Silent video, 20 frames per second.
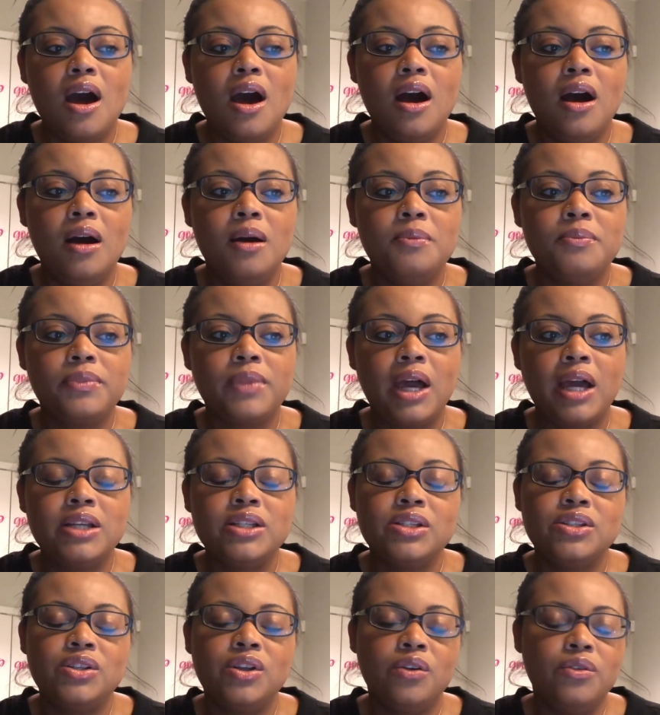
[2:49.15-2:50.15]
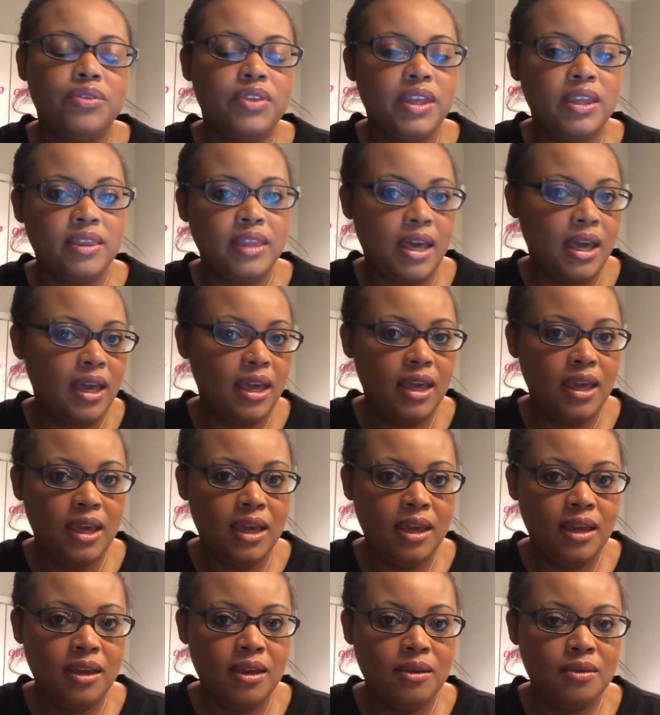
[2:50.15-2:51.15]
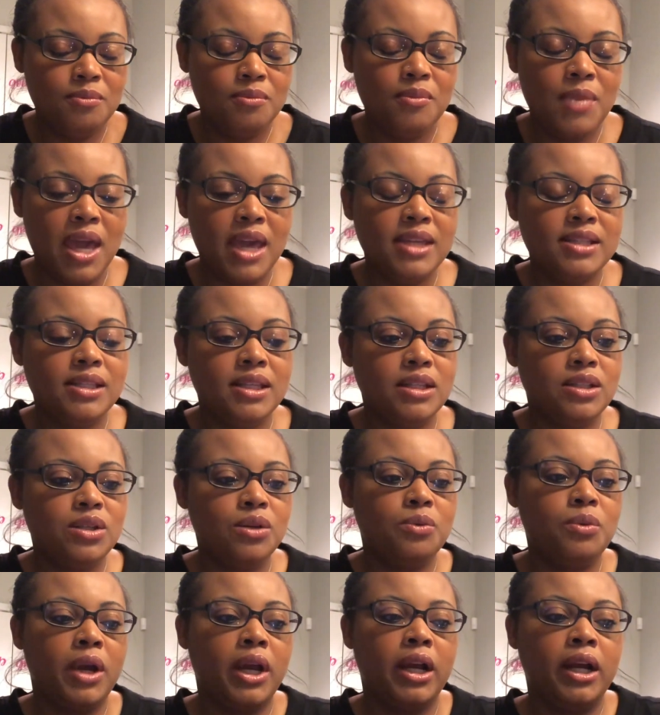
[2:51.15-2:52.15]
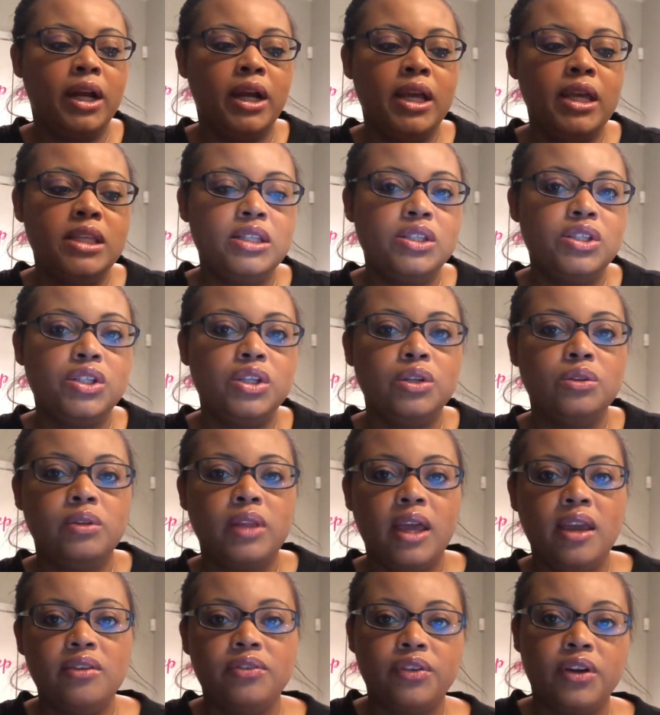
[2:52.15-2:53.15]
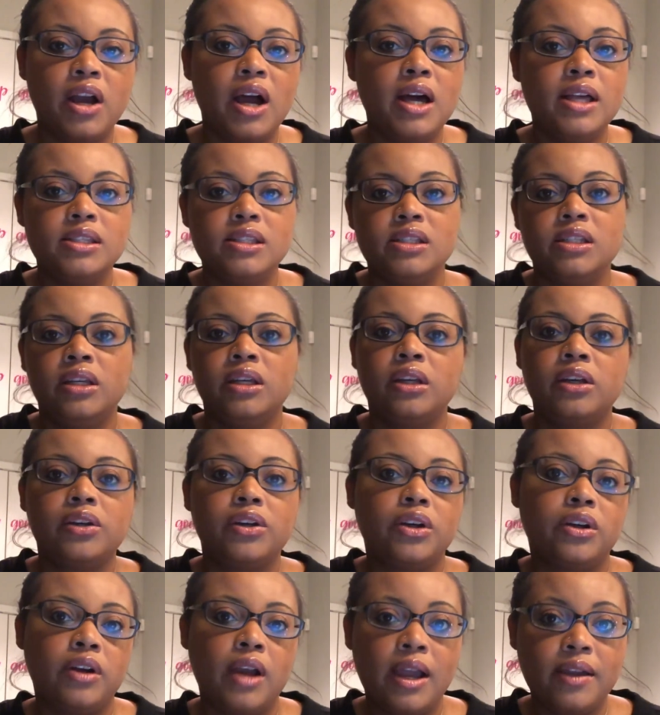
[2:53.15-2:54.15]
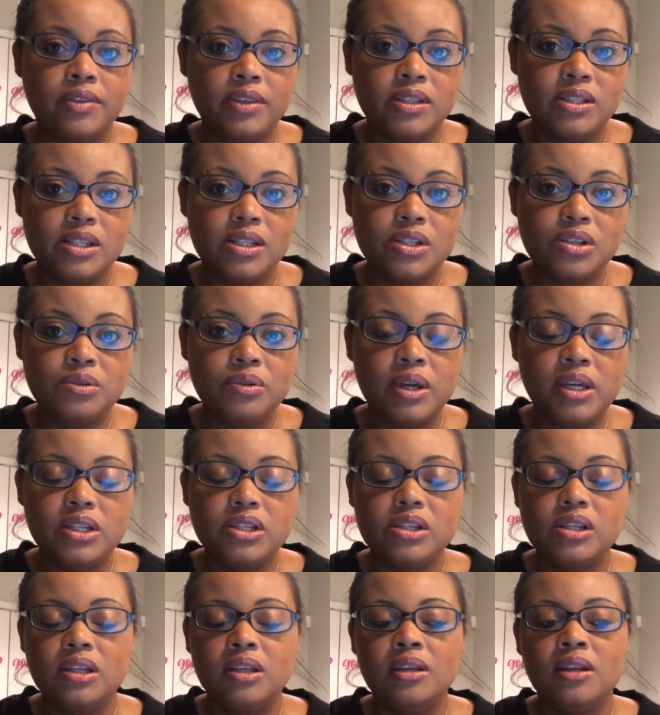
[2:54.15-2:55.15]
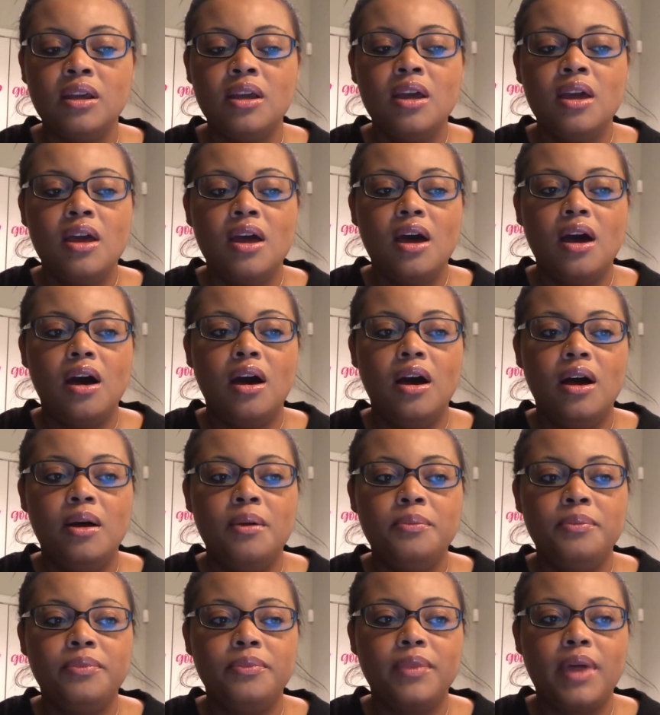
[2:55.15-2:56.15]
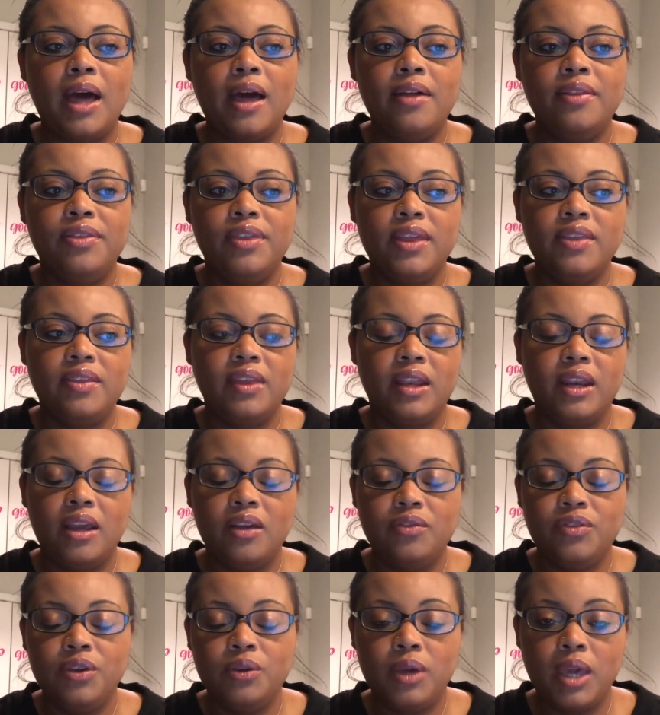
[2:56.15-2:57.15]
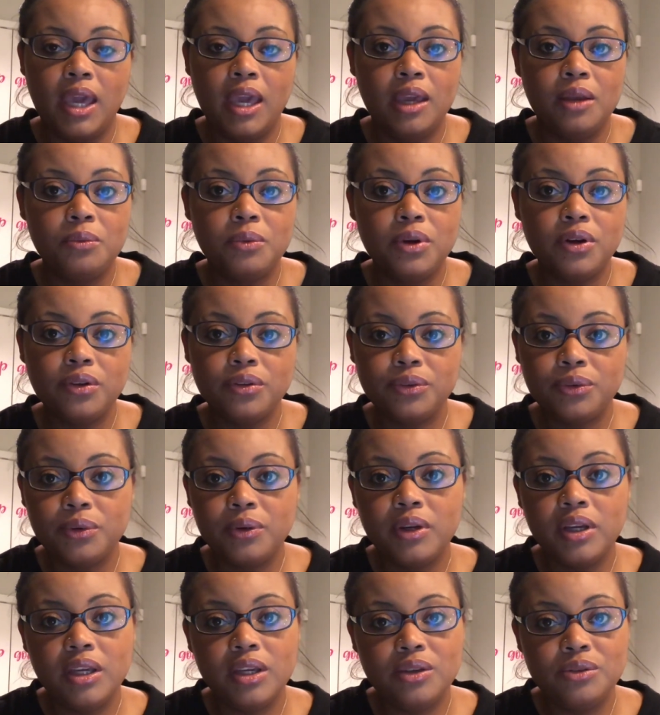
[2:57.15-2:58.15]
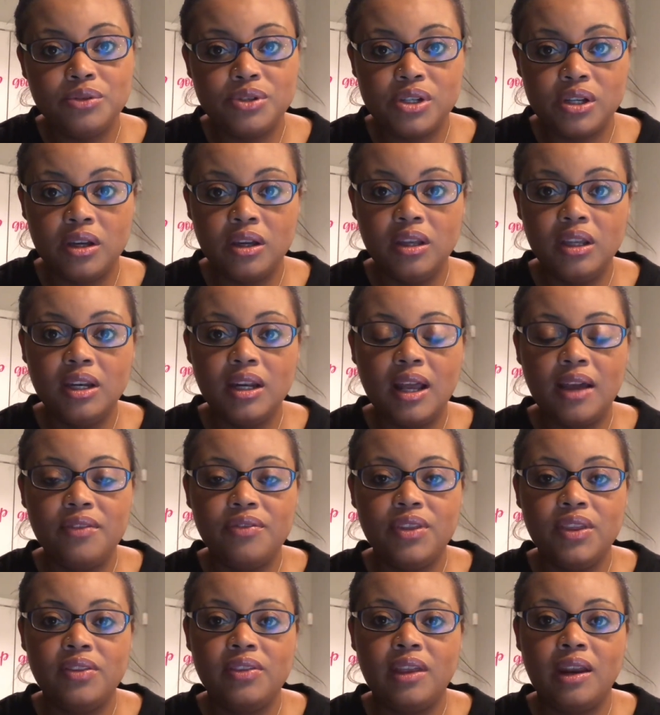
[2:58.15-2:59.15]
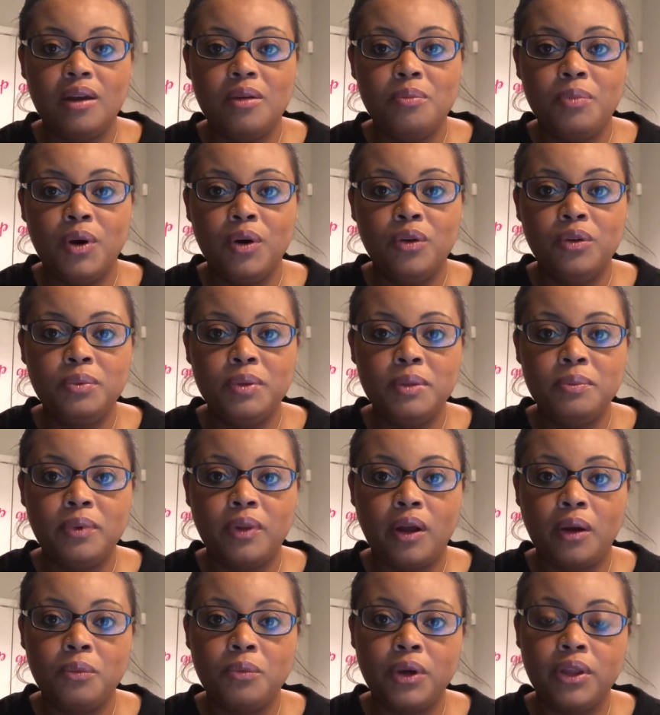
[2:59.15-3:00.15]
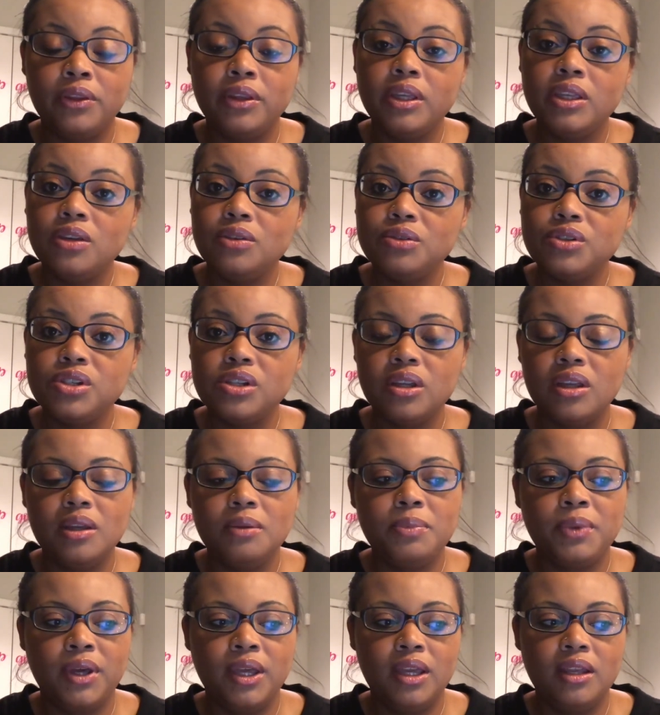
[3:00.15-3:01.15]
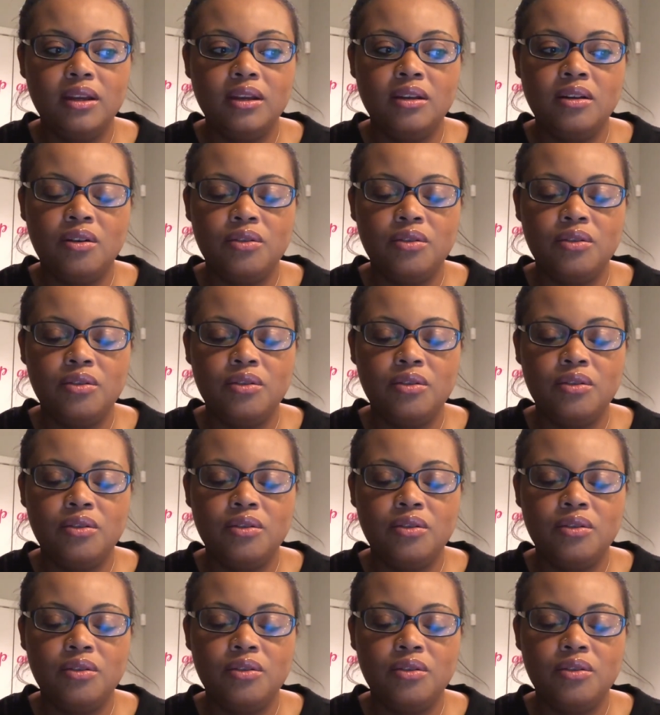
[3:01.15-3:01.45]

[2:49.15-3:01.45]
I just don't think that he makes it to where it's too late for us to correct the situation. I think that if you can work through it, you should. And I think that if both people are willing, you should. But,